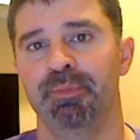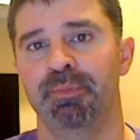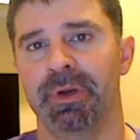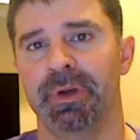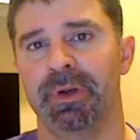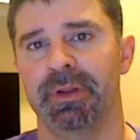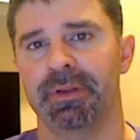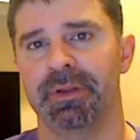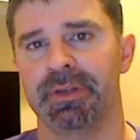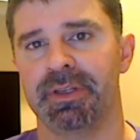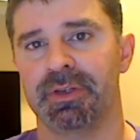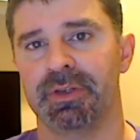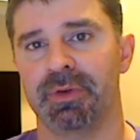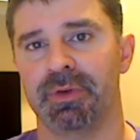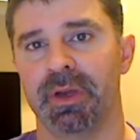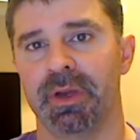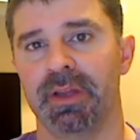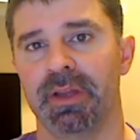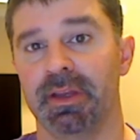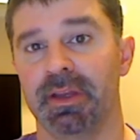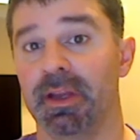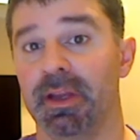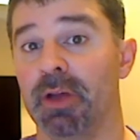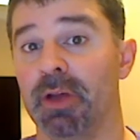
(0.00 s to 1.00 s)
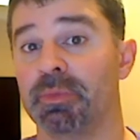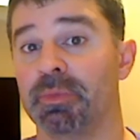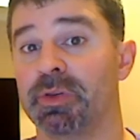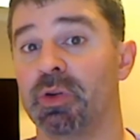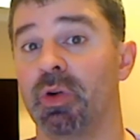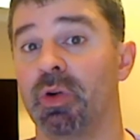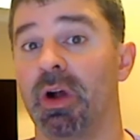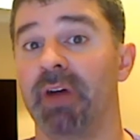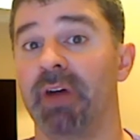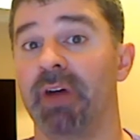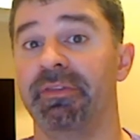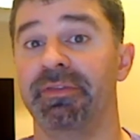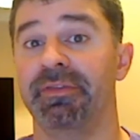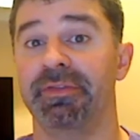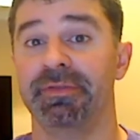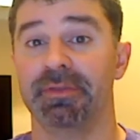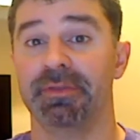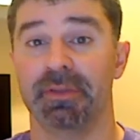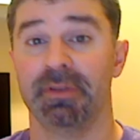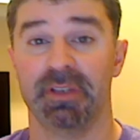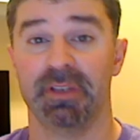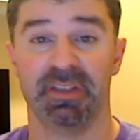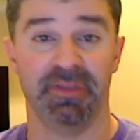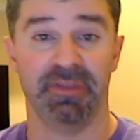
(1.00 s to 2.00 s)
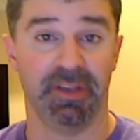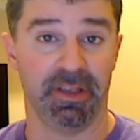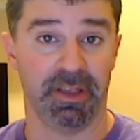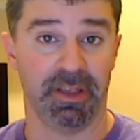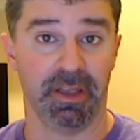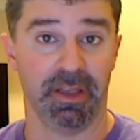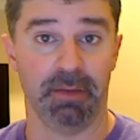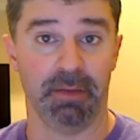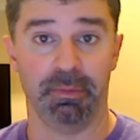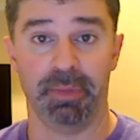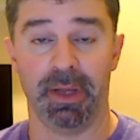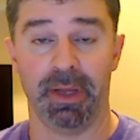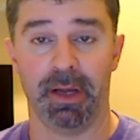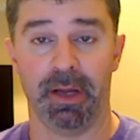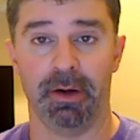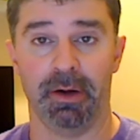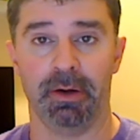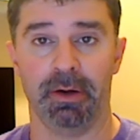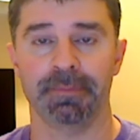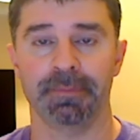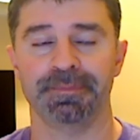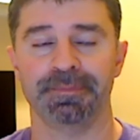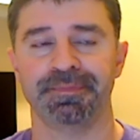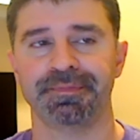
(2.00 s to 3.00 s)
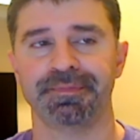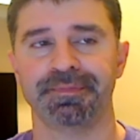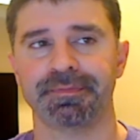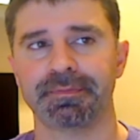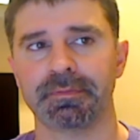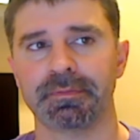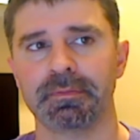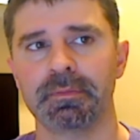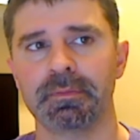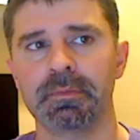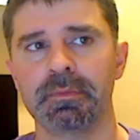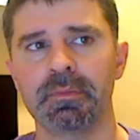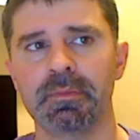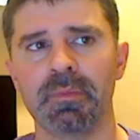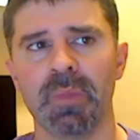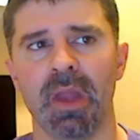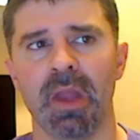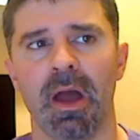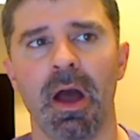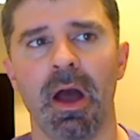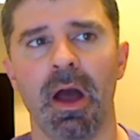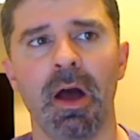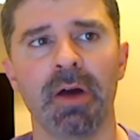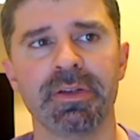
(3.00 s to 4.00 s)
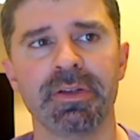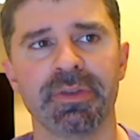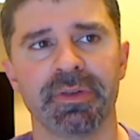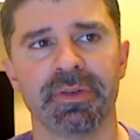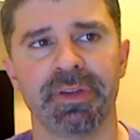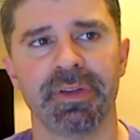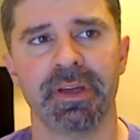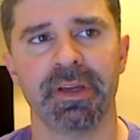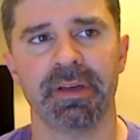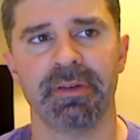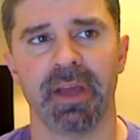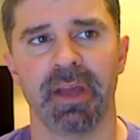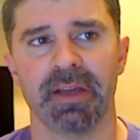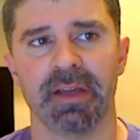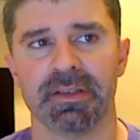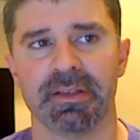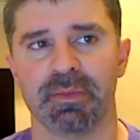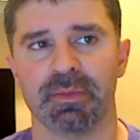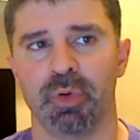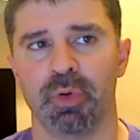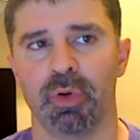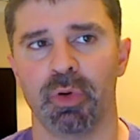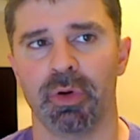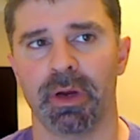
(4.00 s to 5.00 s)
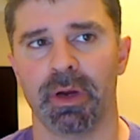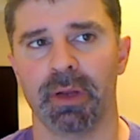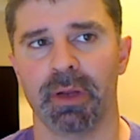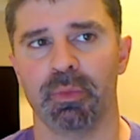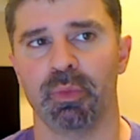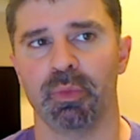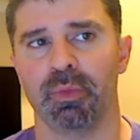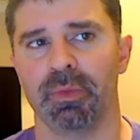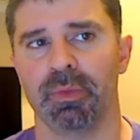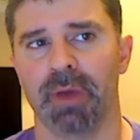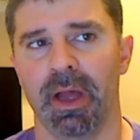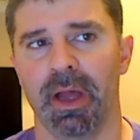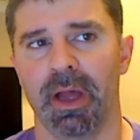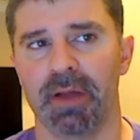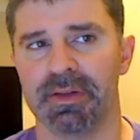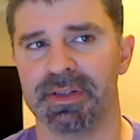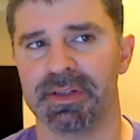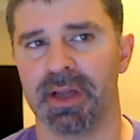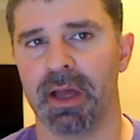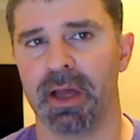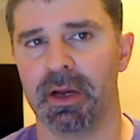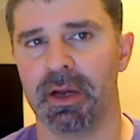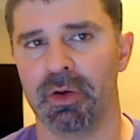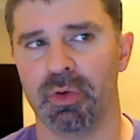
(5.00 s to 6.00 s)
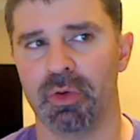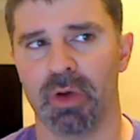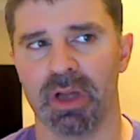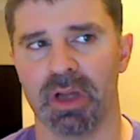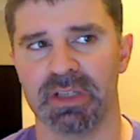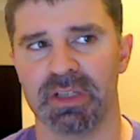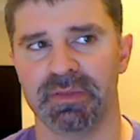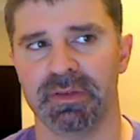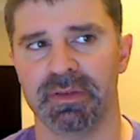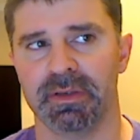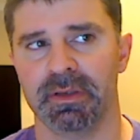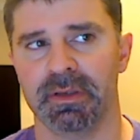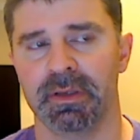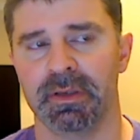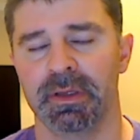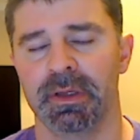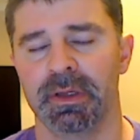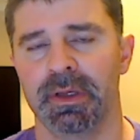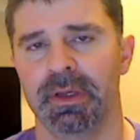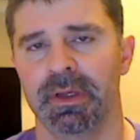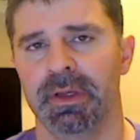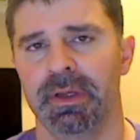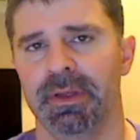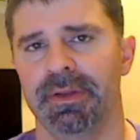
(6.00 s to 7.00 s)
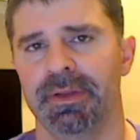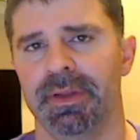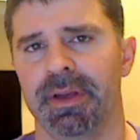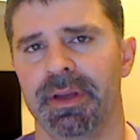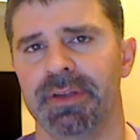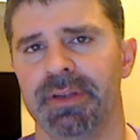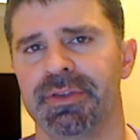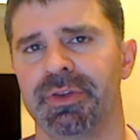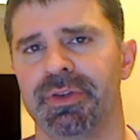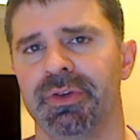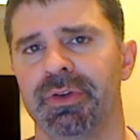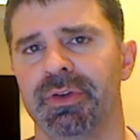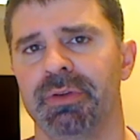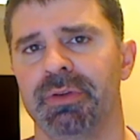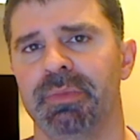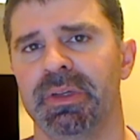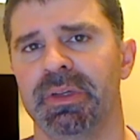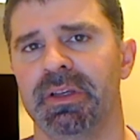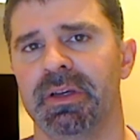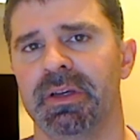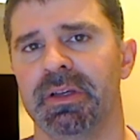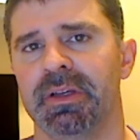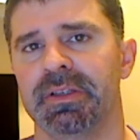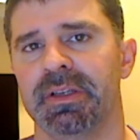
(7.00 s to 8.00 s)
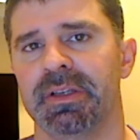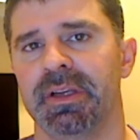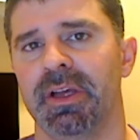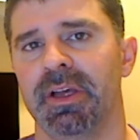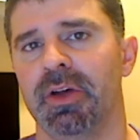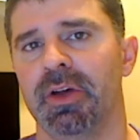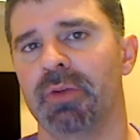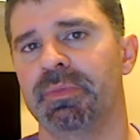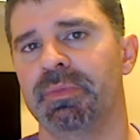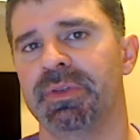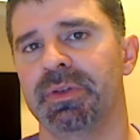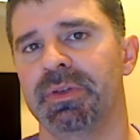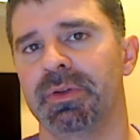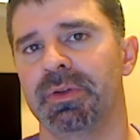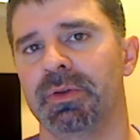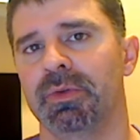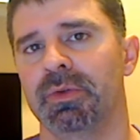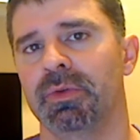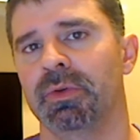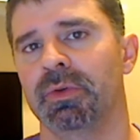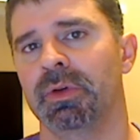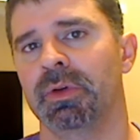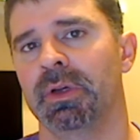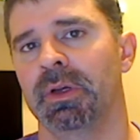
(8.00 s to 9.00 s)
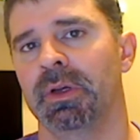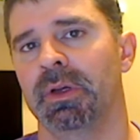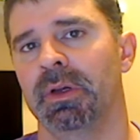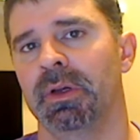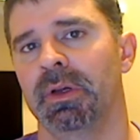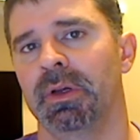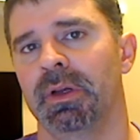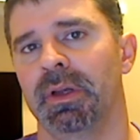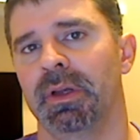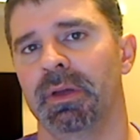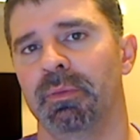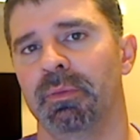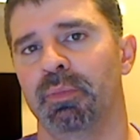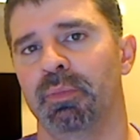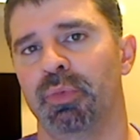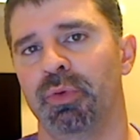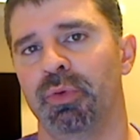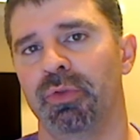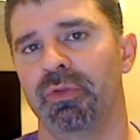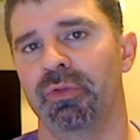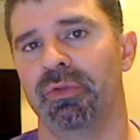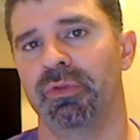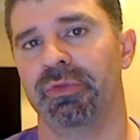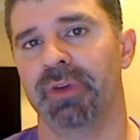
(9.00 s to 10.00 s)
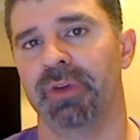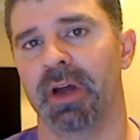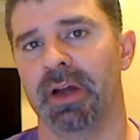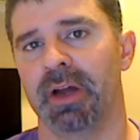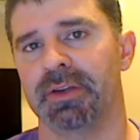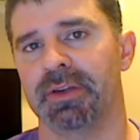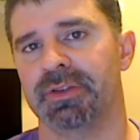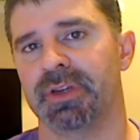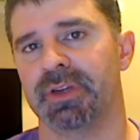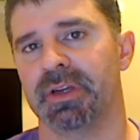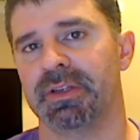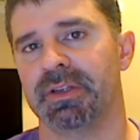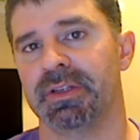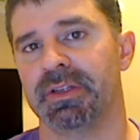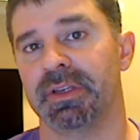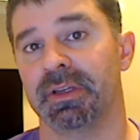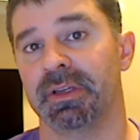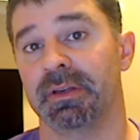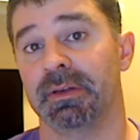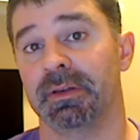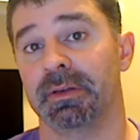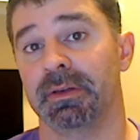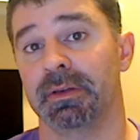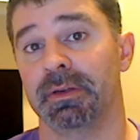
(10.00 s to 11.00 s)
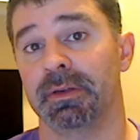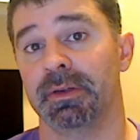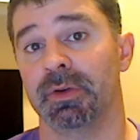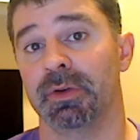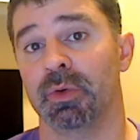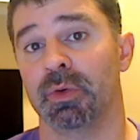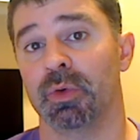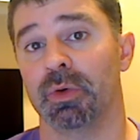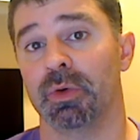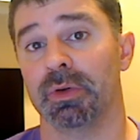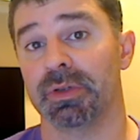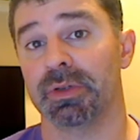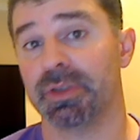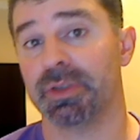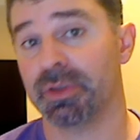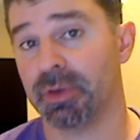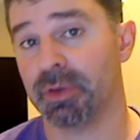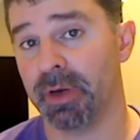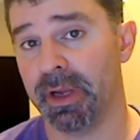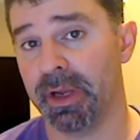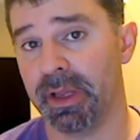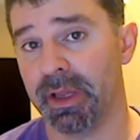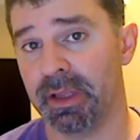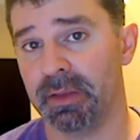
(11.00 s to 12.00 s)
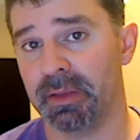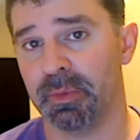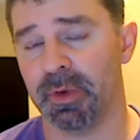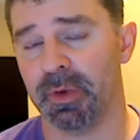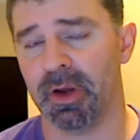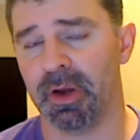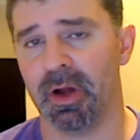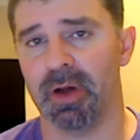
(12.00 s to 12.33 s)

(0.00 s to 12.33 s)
but in the strength that helps CrossFit get better. I also think as a program outside of CrossFit that it's good because it helps you improve not just in your strength but